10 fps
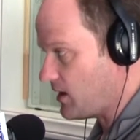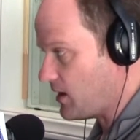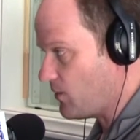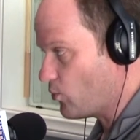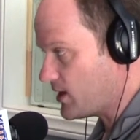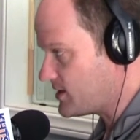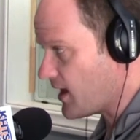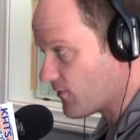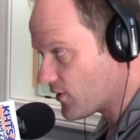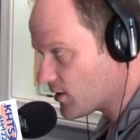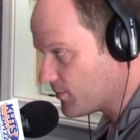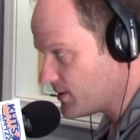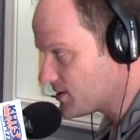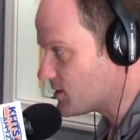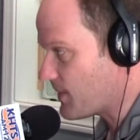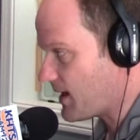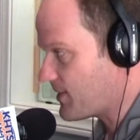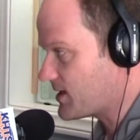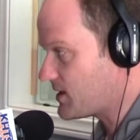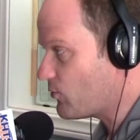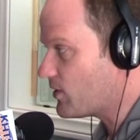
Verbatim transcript: He he's not a very good businessman because right.